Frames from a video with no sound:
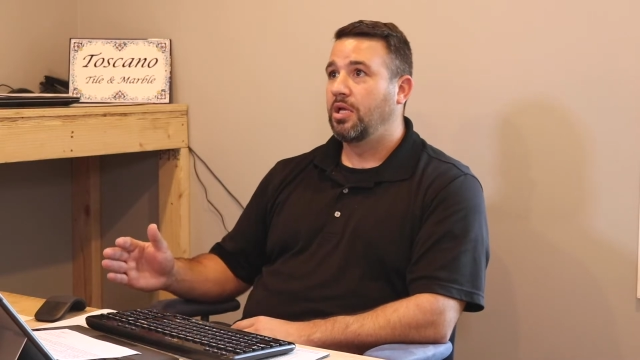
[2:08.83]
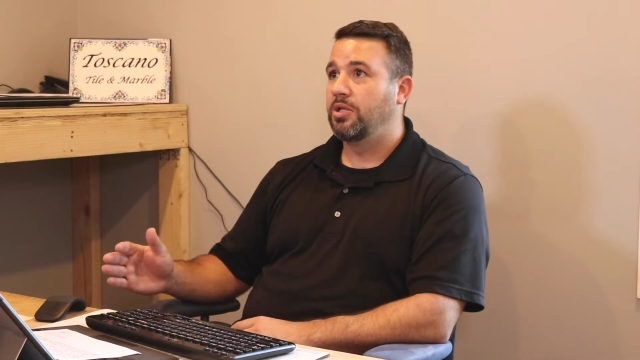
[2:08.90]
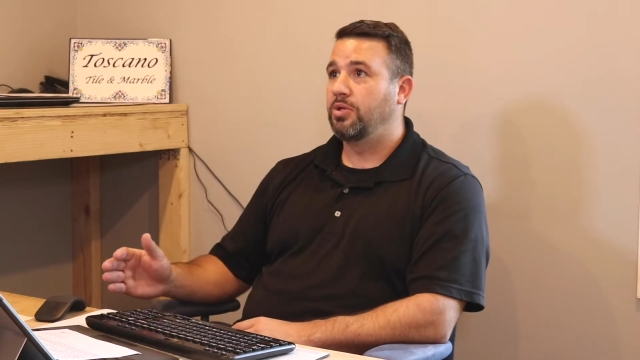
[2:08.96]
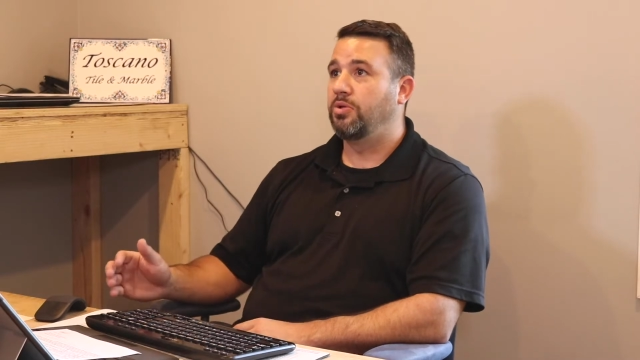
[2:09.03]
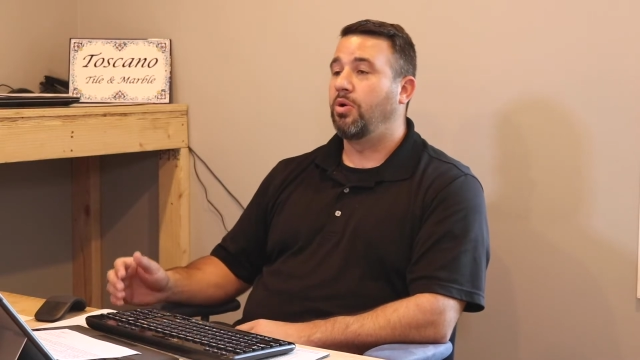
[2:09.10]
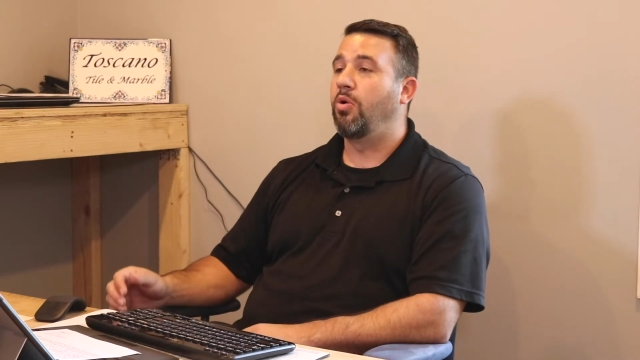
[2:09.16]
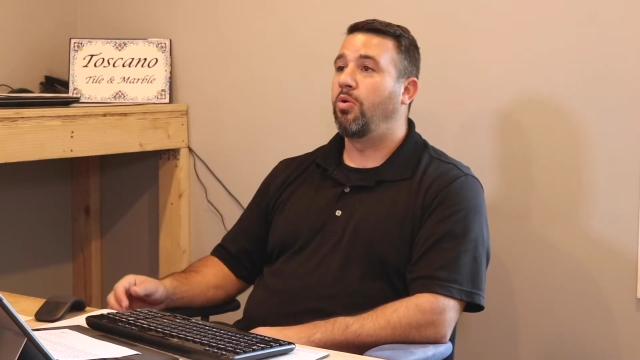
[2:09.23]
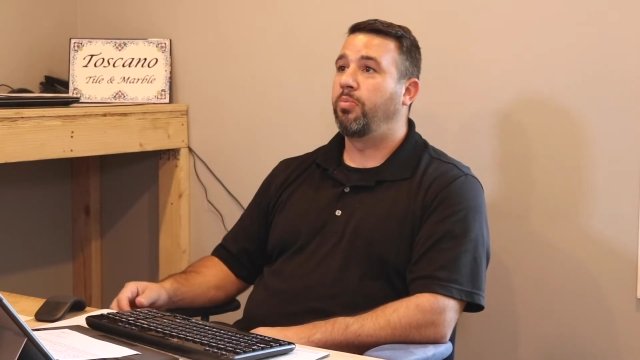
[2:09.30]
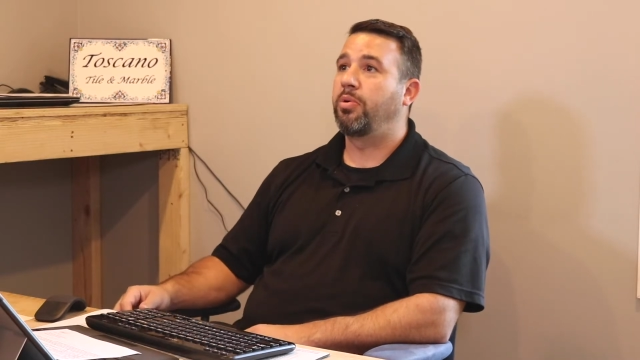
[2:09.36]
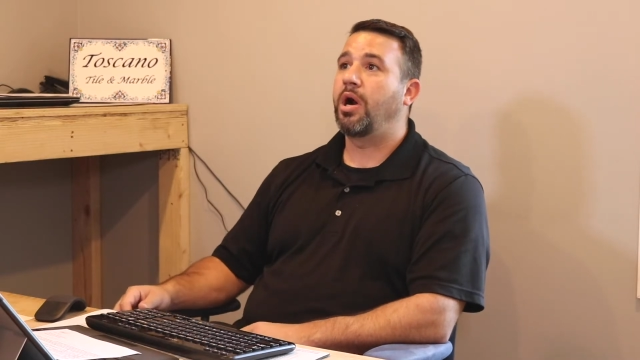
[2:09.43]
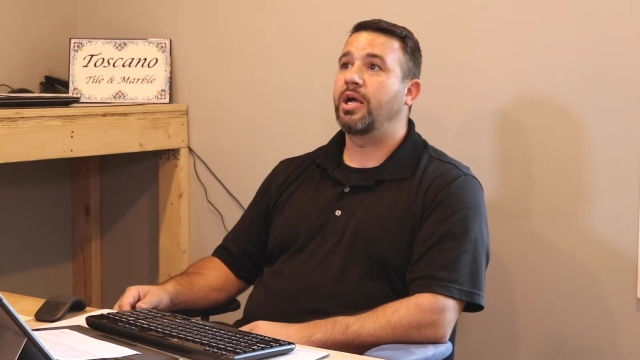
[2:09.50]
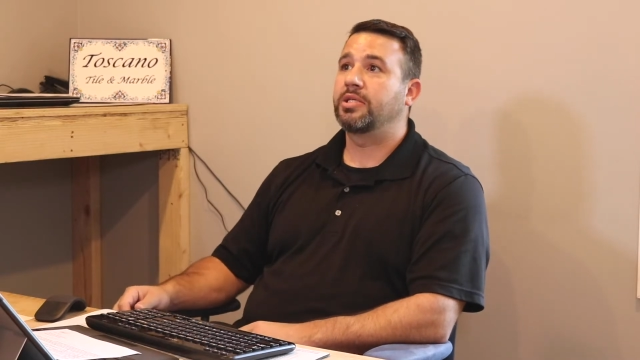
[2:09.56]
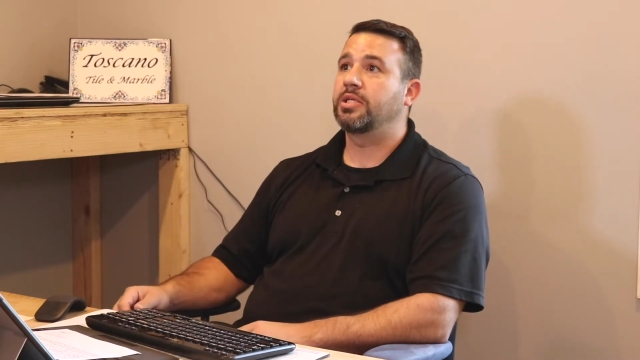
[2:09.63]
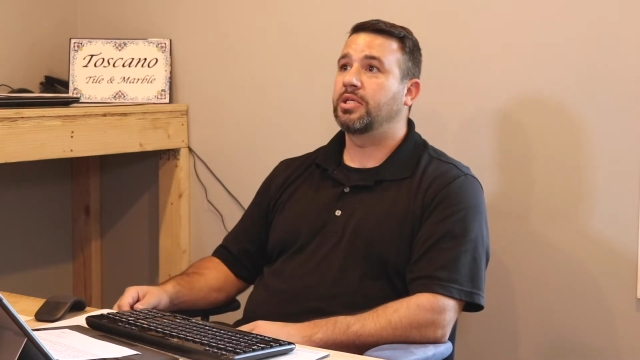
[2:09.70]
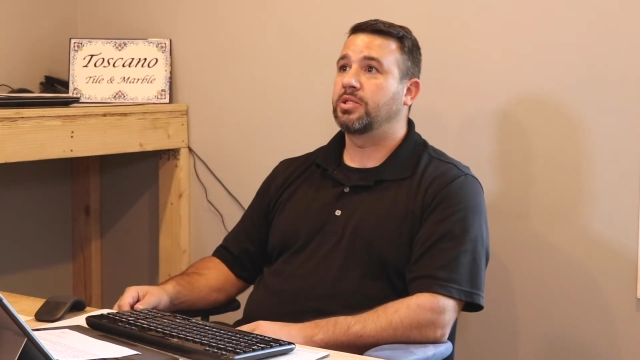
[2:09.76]
do the whole
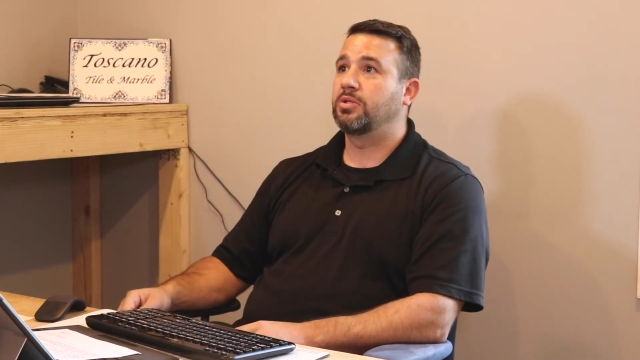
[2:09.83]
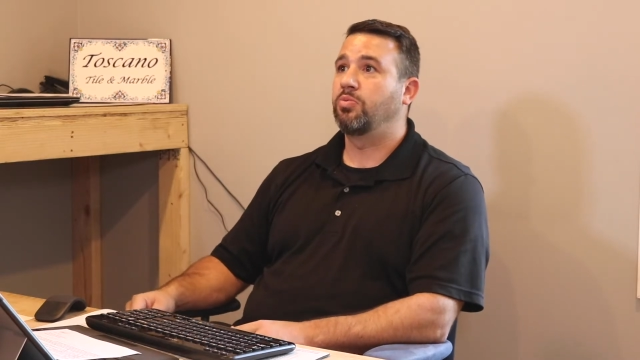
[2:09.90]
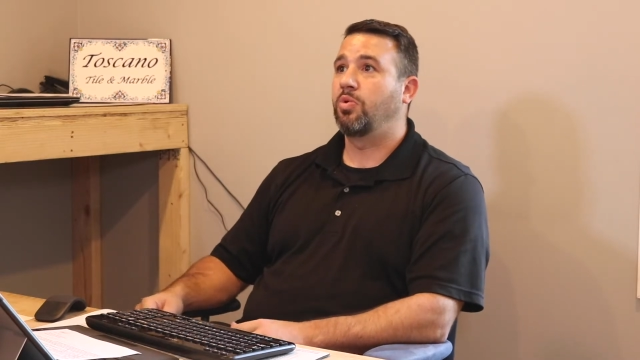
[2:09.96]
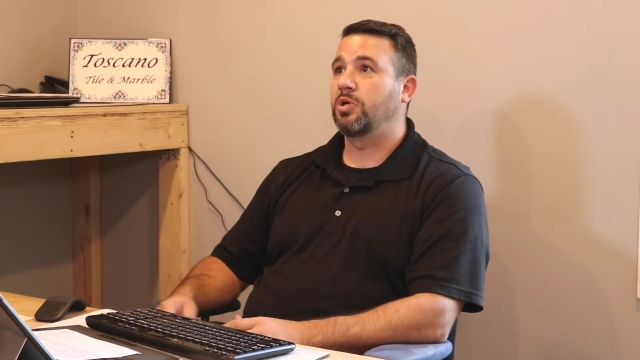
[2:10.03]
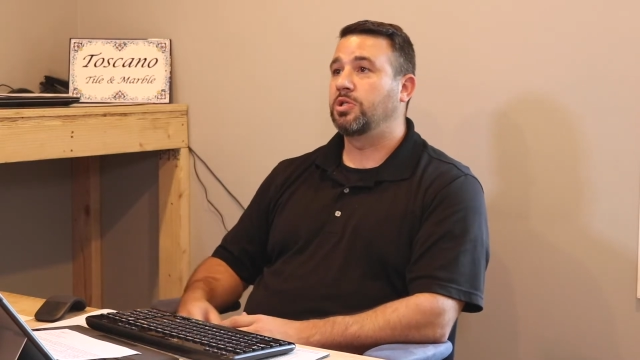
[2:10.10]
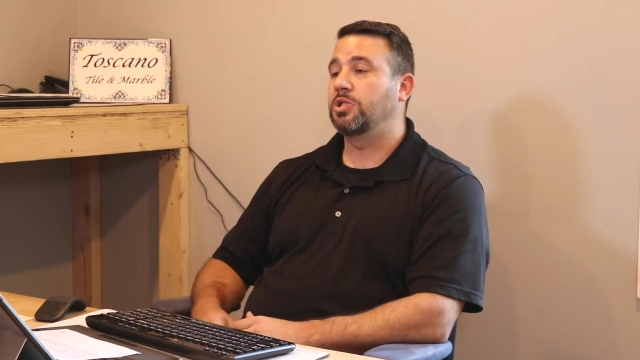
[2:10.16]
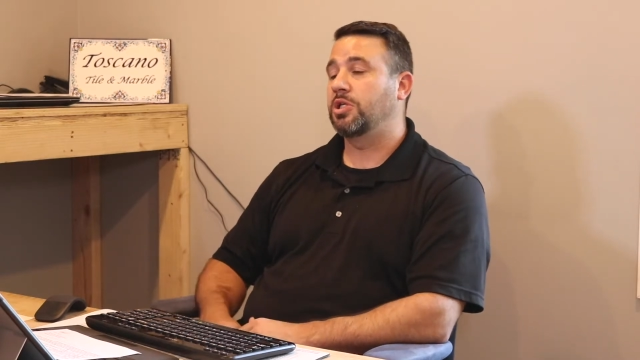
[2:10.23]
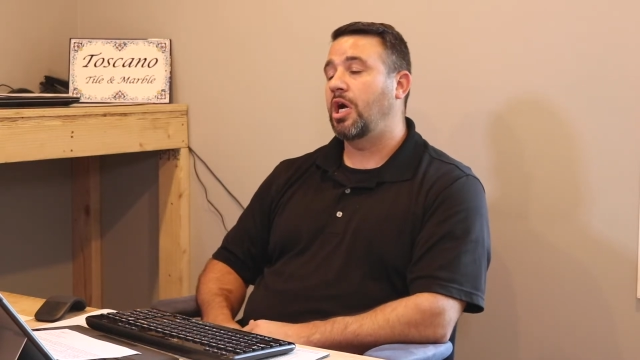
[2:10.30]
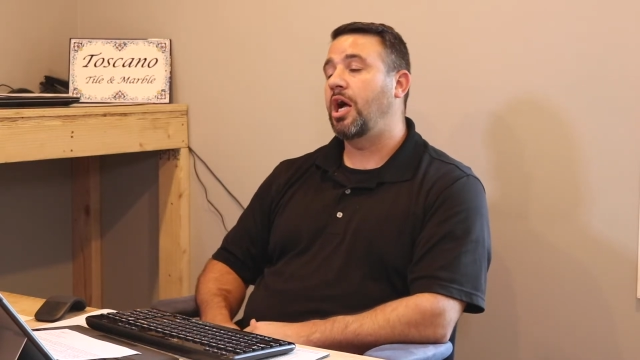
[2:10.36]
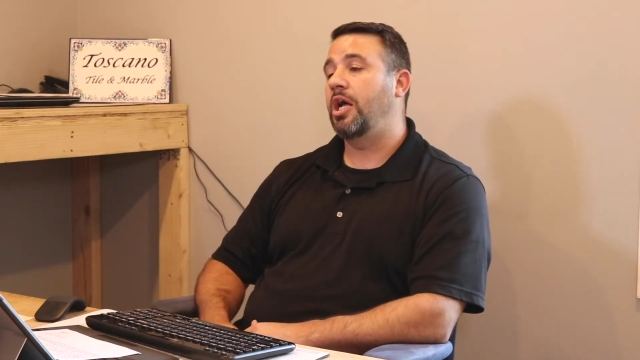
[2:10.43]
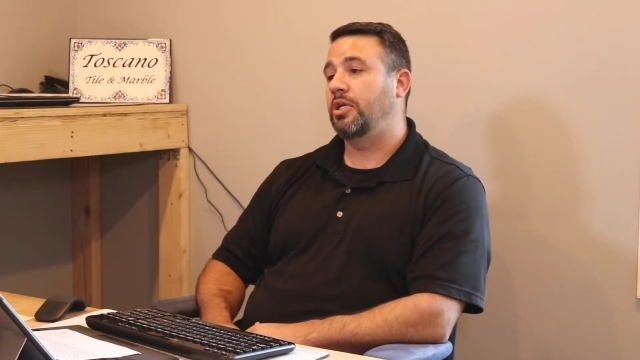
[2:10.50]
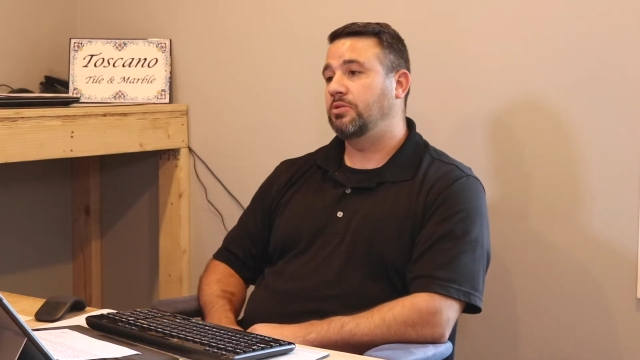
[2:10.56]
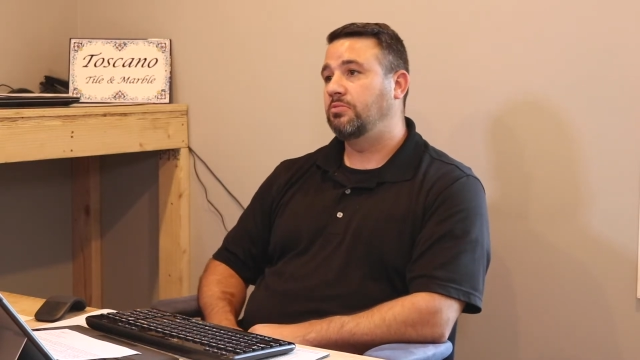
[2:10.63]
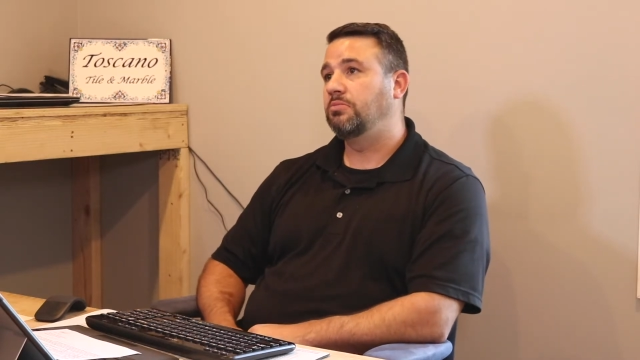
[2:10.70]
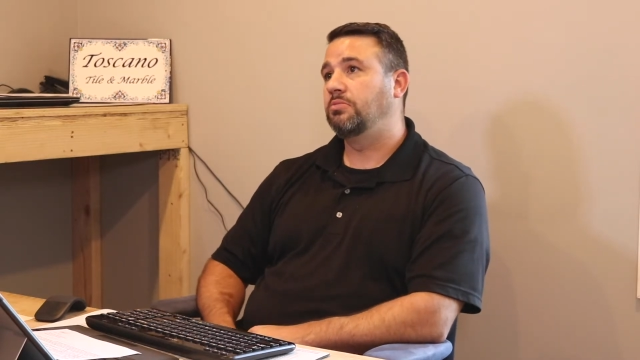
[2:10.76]
process in one
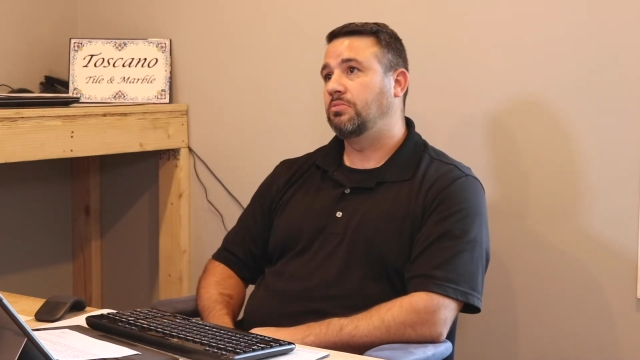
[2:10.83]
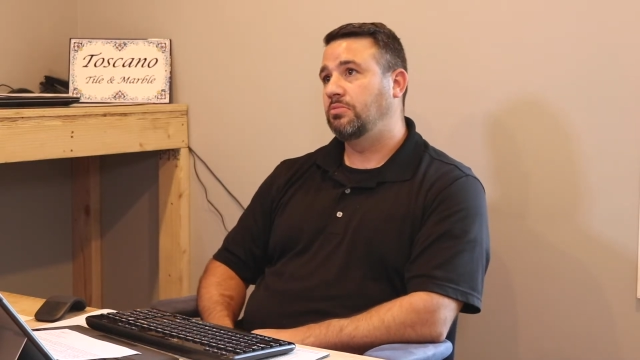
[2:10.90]
shot.